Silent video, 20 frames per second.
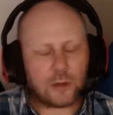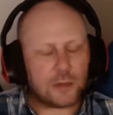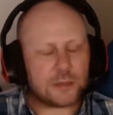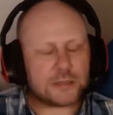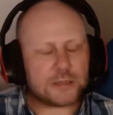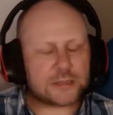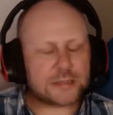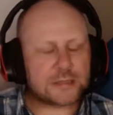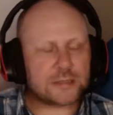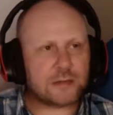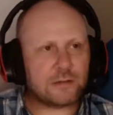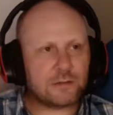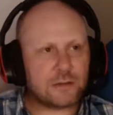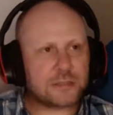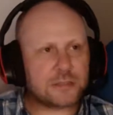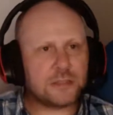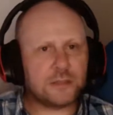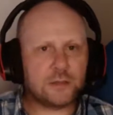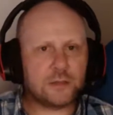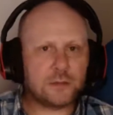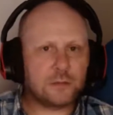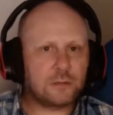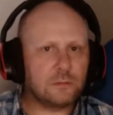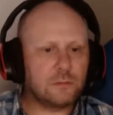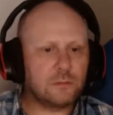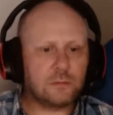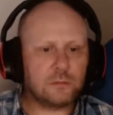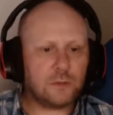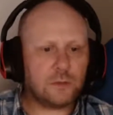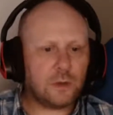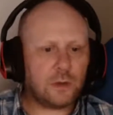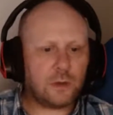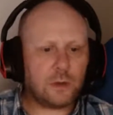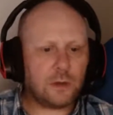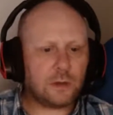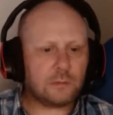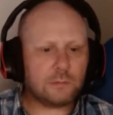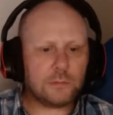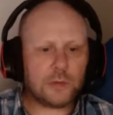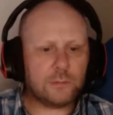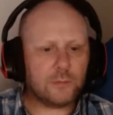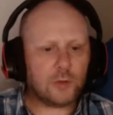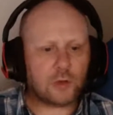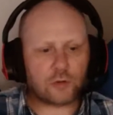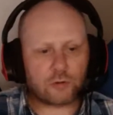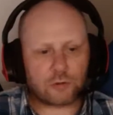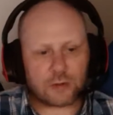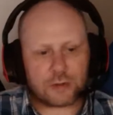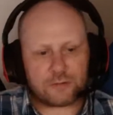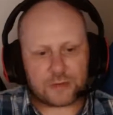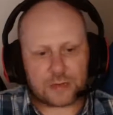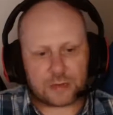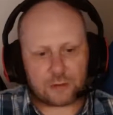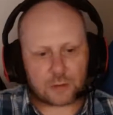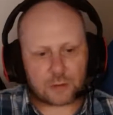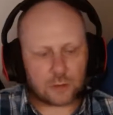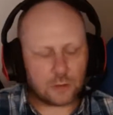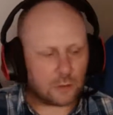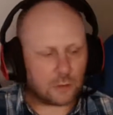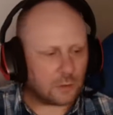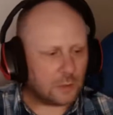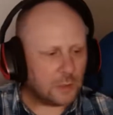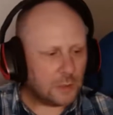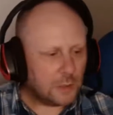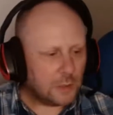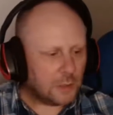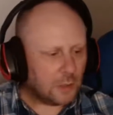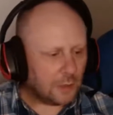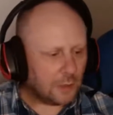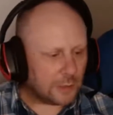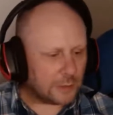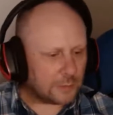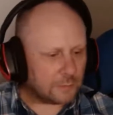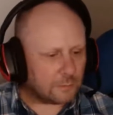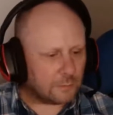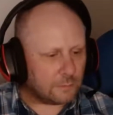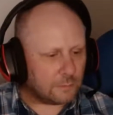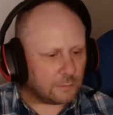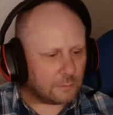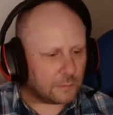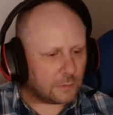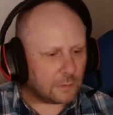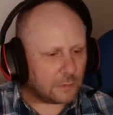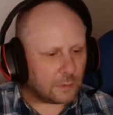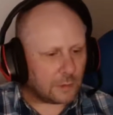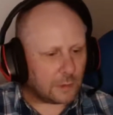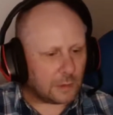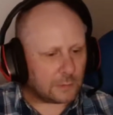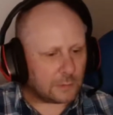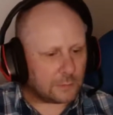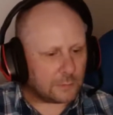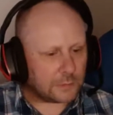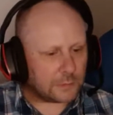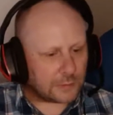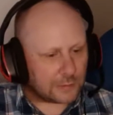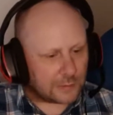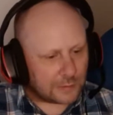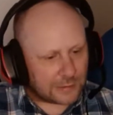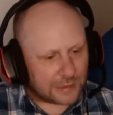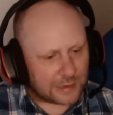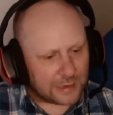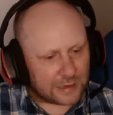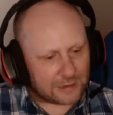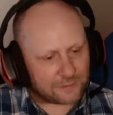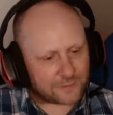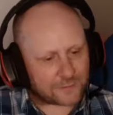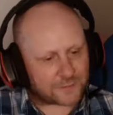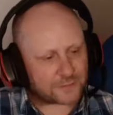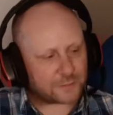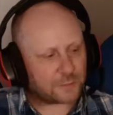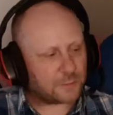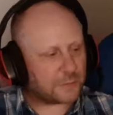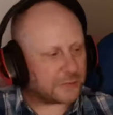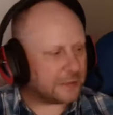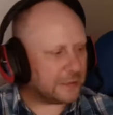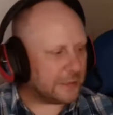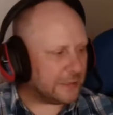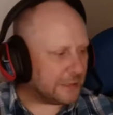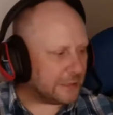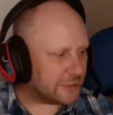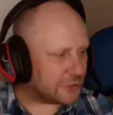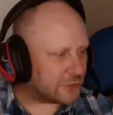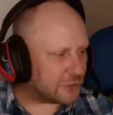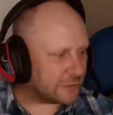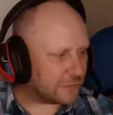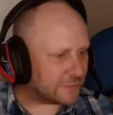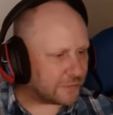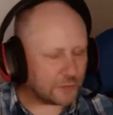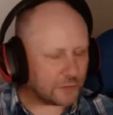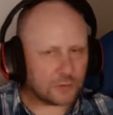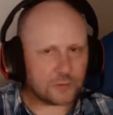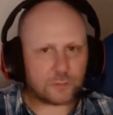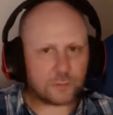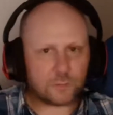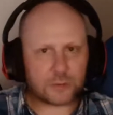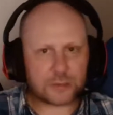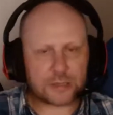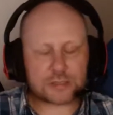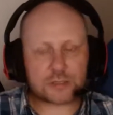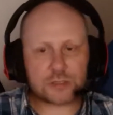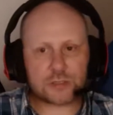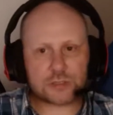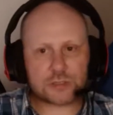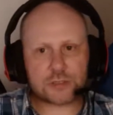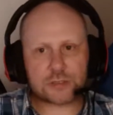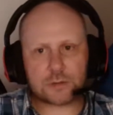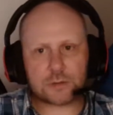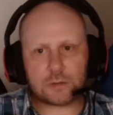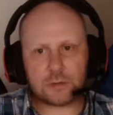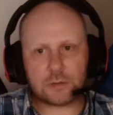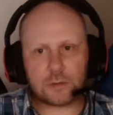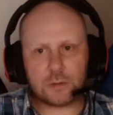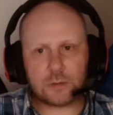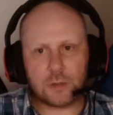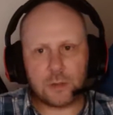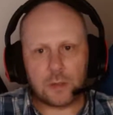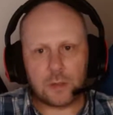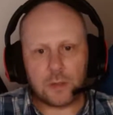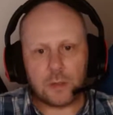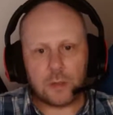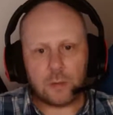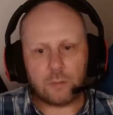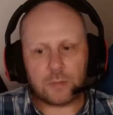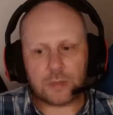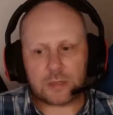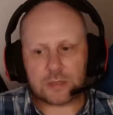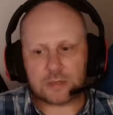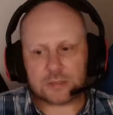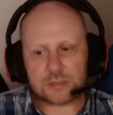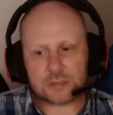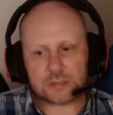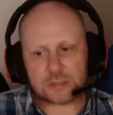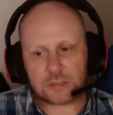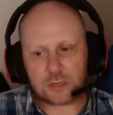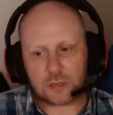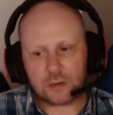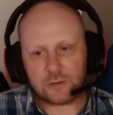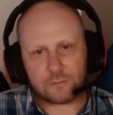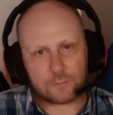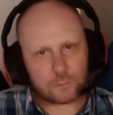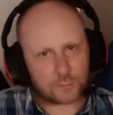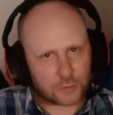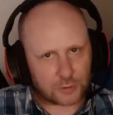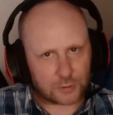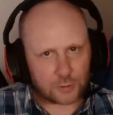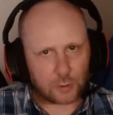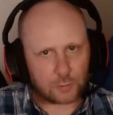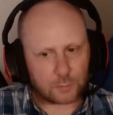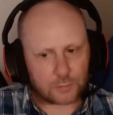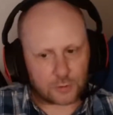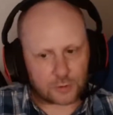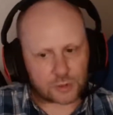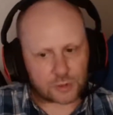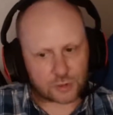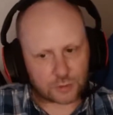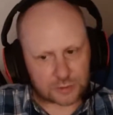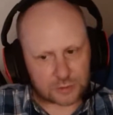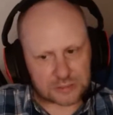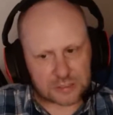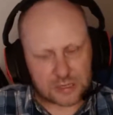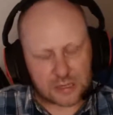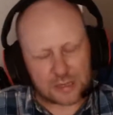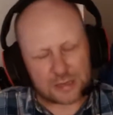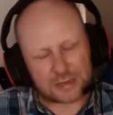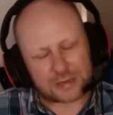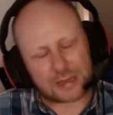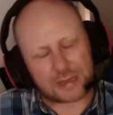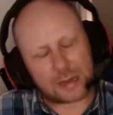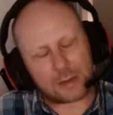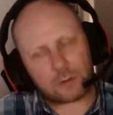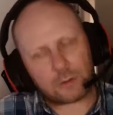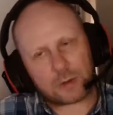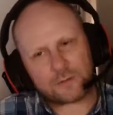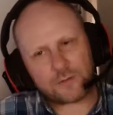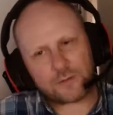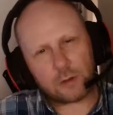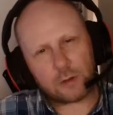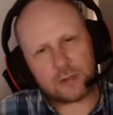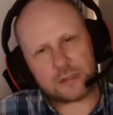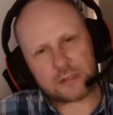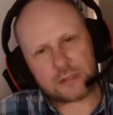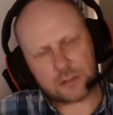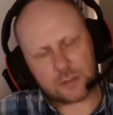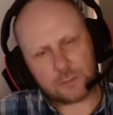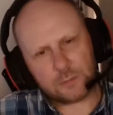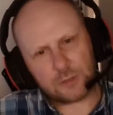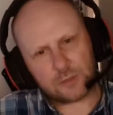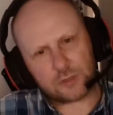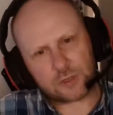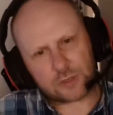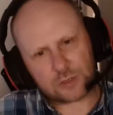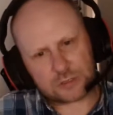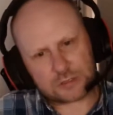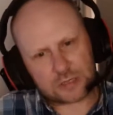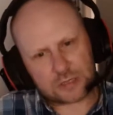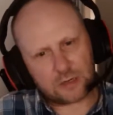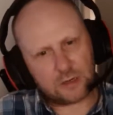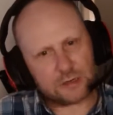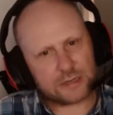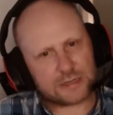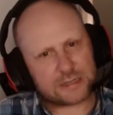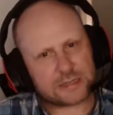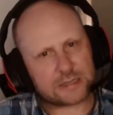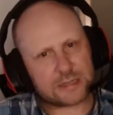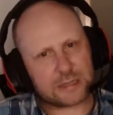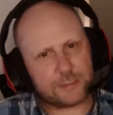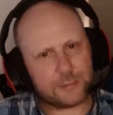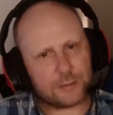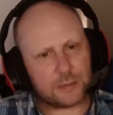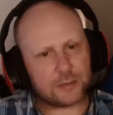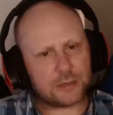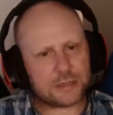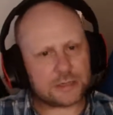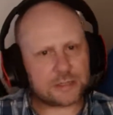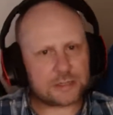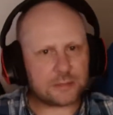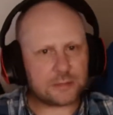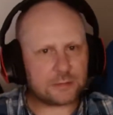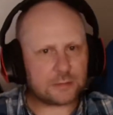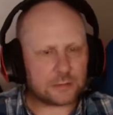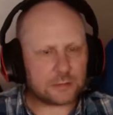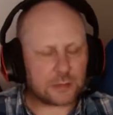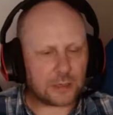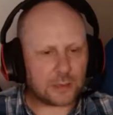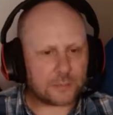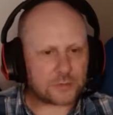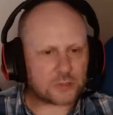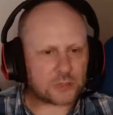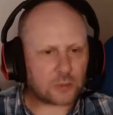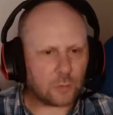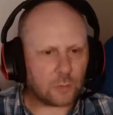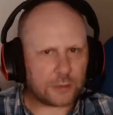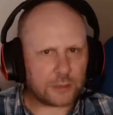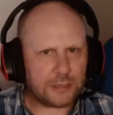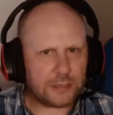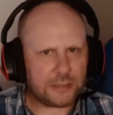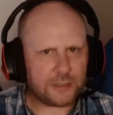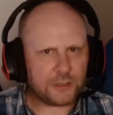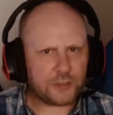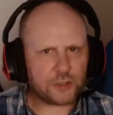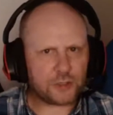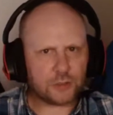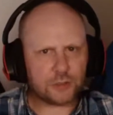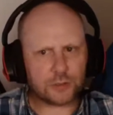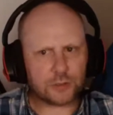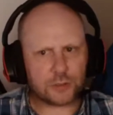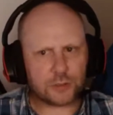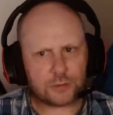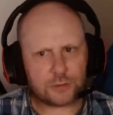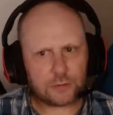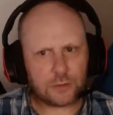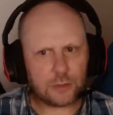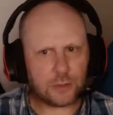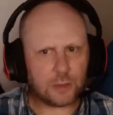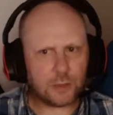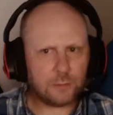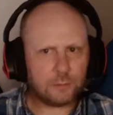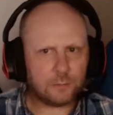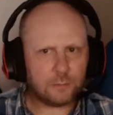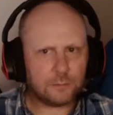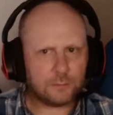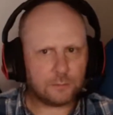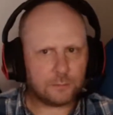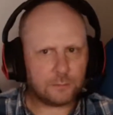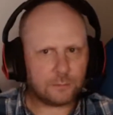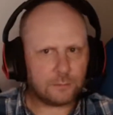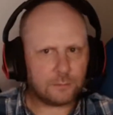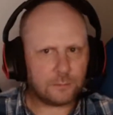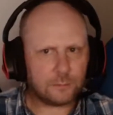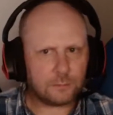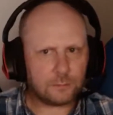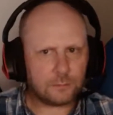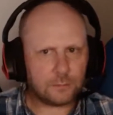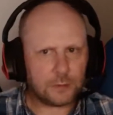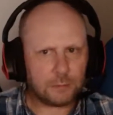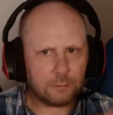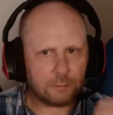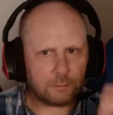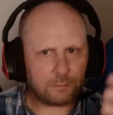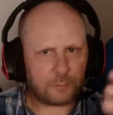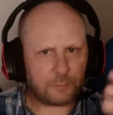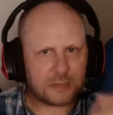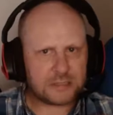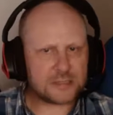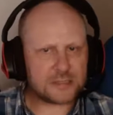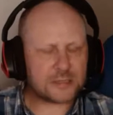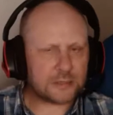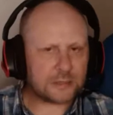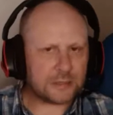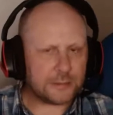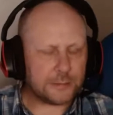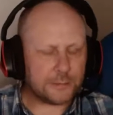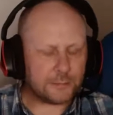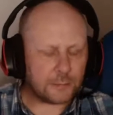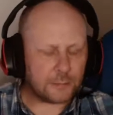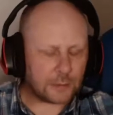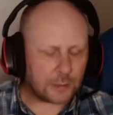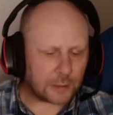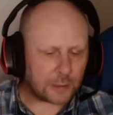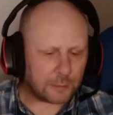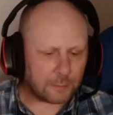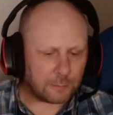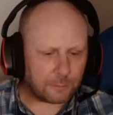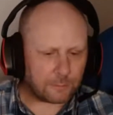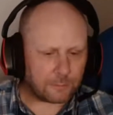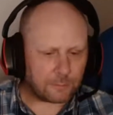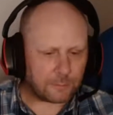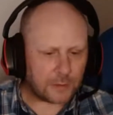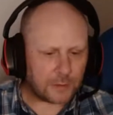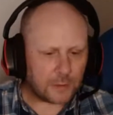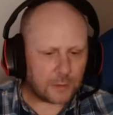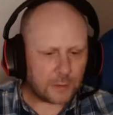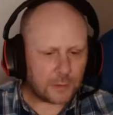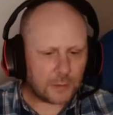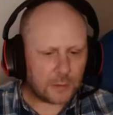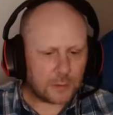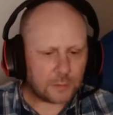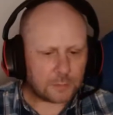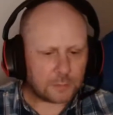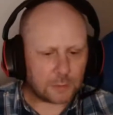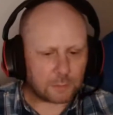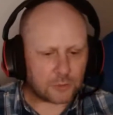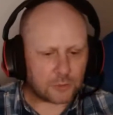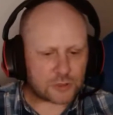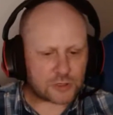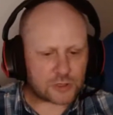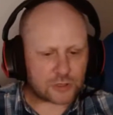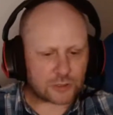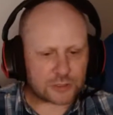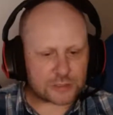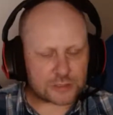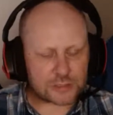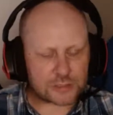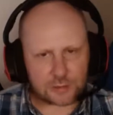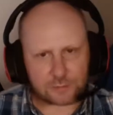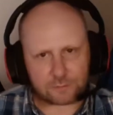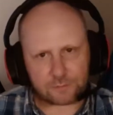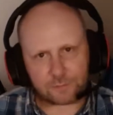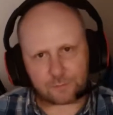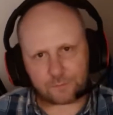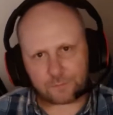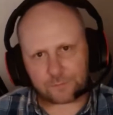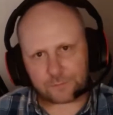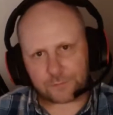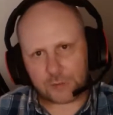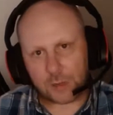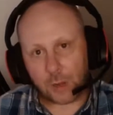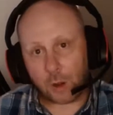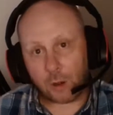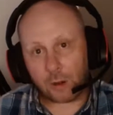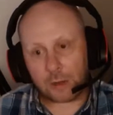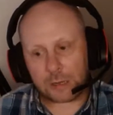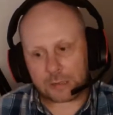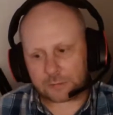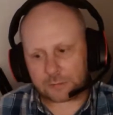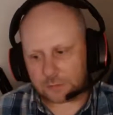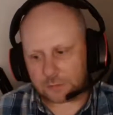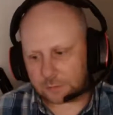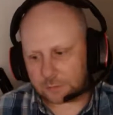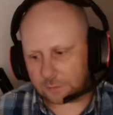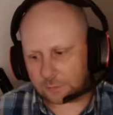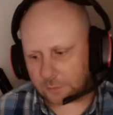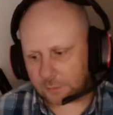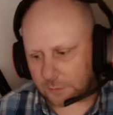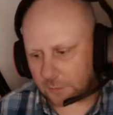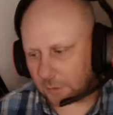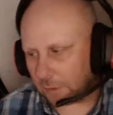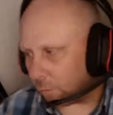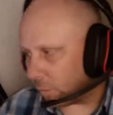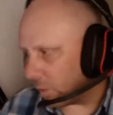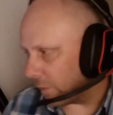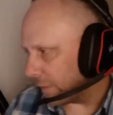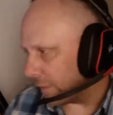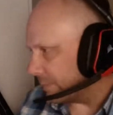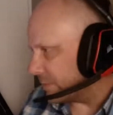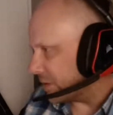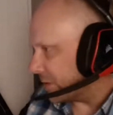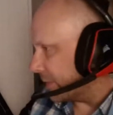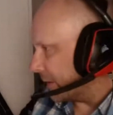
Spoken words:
seriously I'm not craving alcohol. I have been eating junk food, but that's just because the low blood sugars. Now I've noticed that the blood sugars are kind of stabilizing. So when I eat junk, it basically my blood sugars are higher than I want them to